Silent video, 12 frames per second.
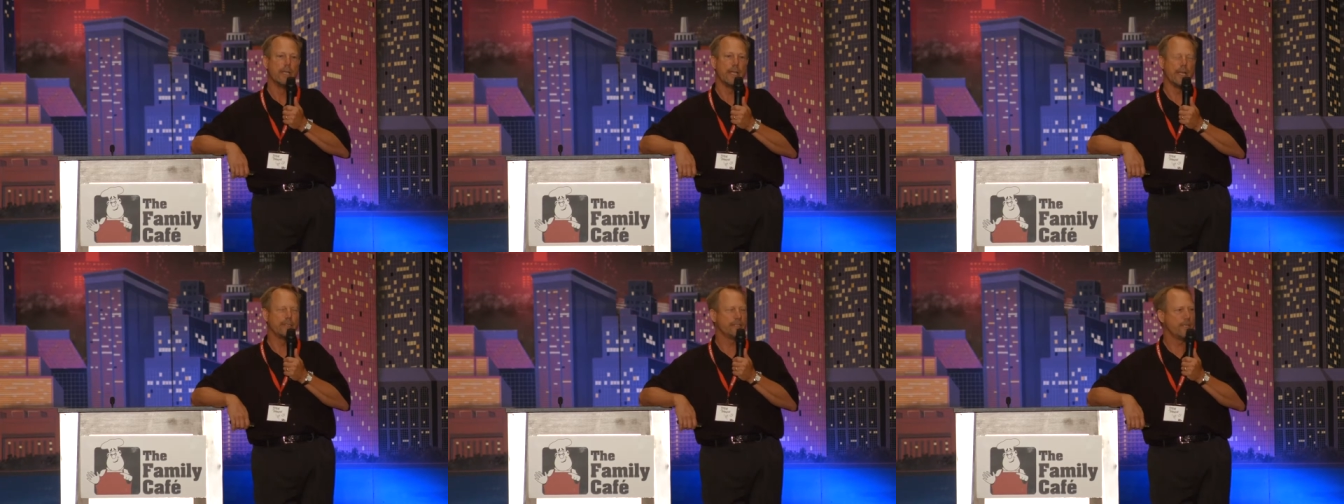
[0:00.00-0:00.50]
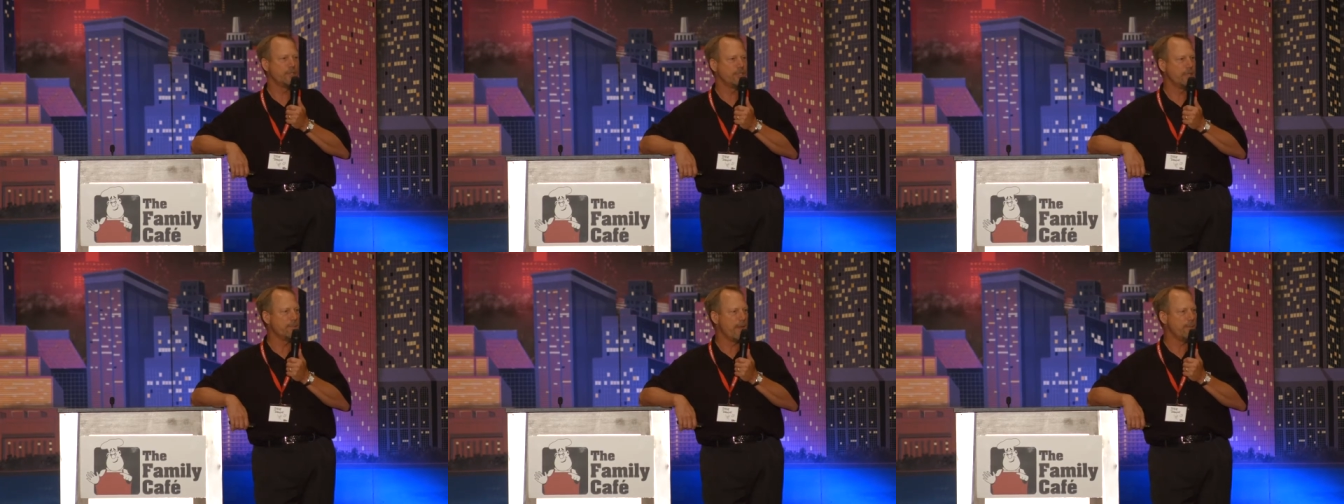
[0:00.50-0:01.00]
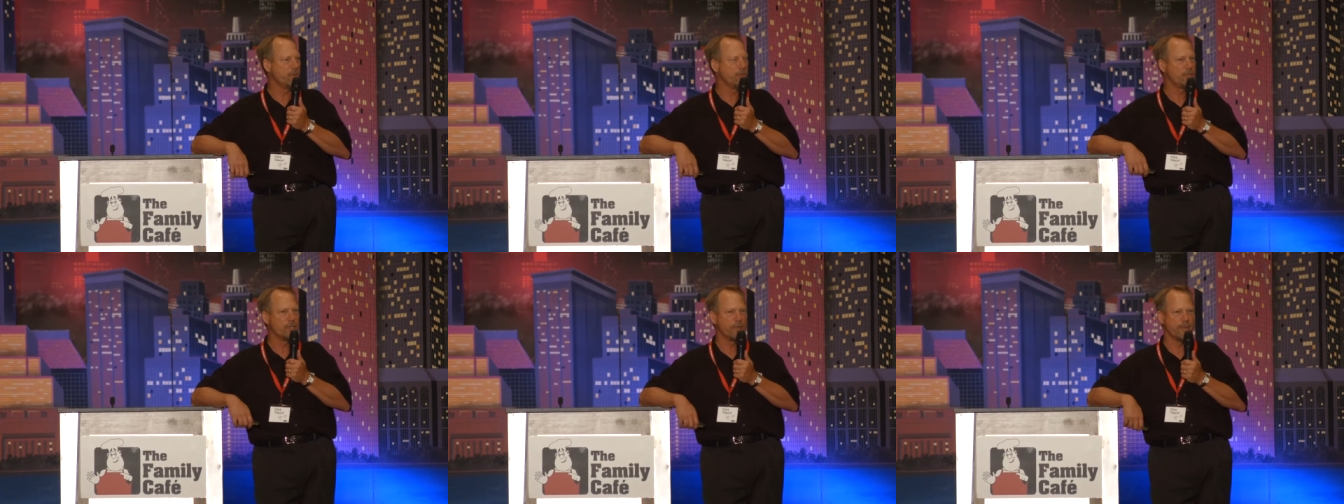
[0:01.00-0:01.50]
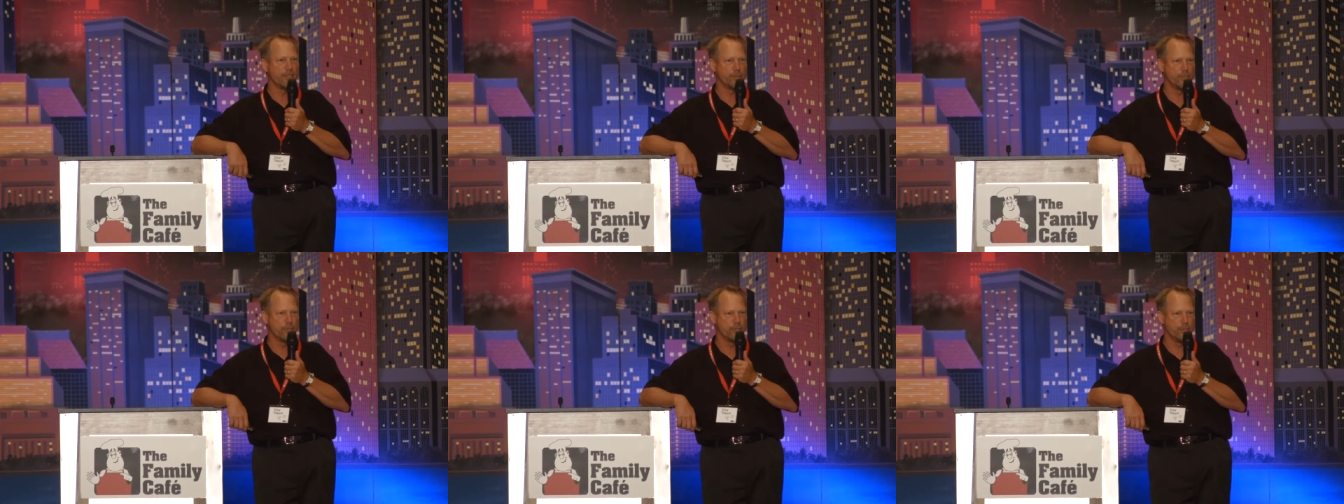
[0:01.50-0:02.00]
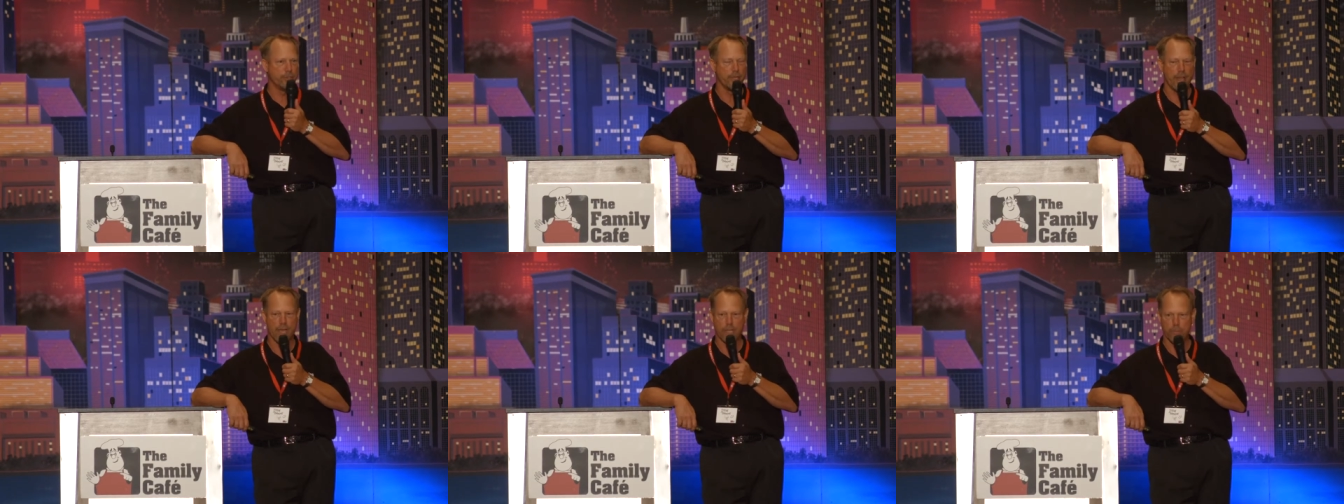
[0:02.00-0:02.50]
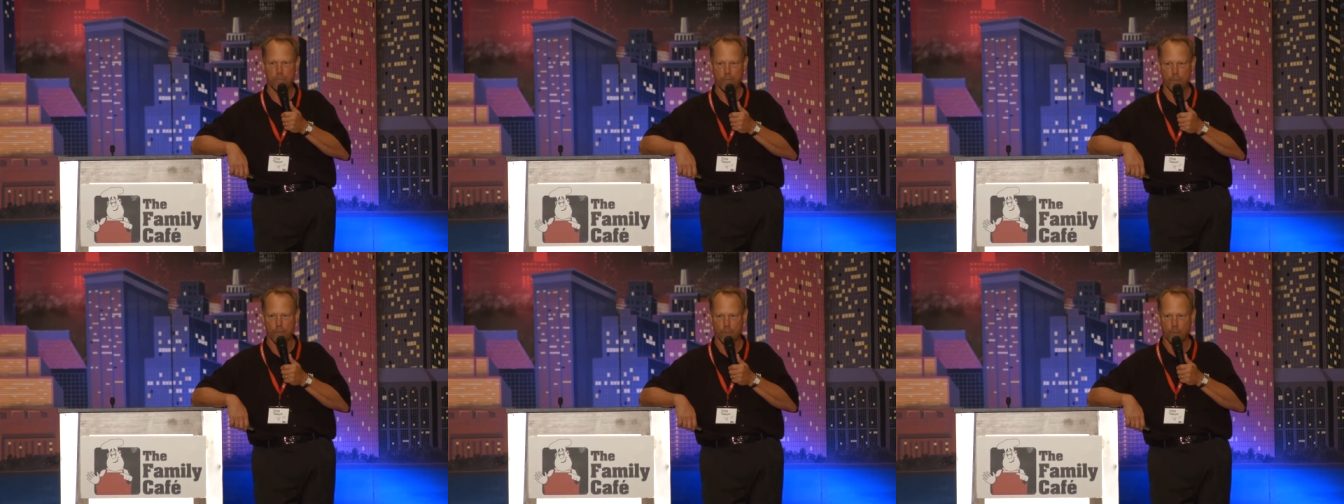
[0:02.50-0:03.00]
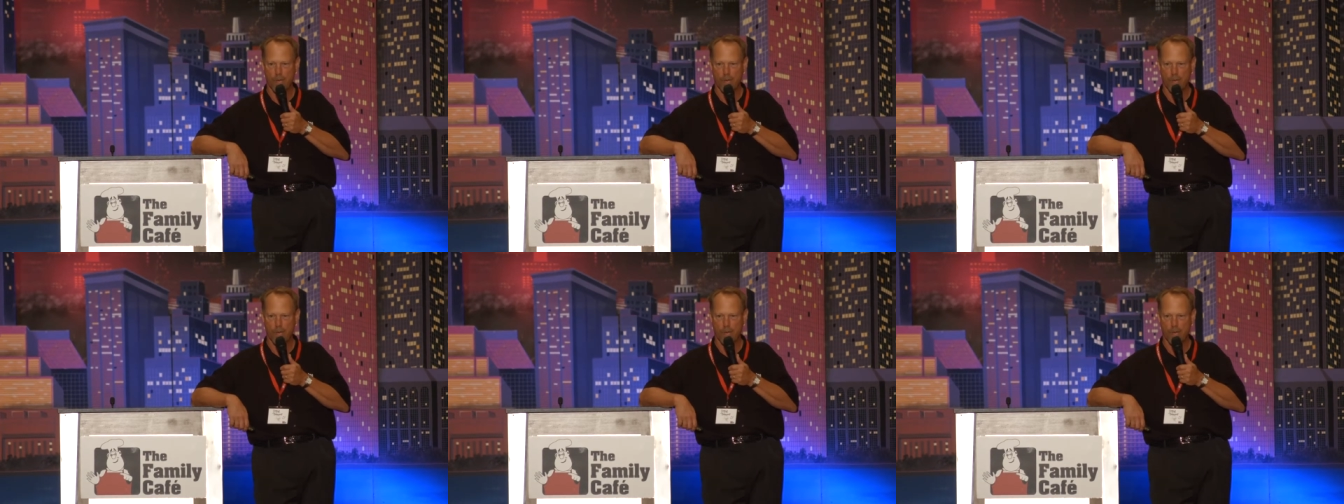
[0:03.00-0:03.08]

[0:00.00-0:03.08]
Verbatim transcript: And I said, gee, maybe we should have introduced you to that computer.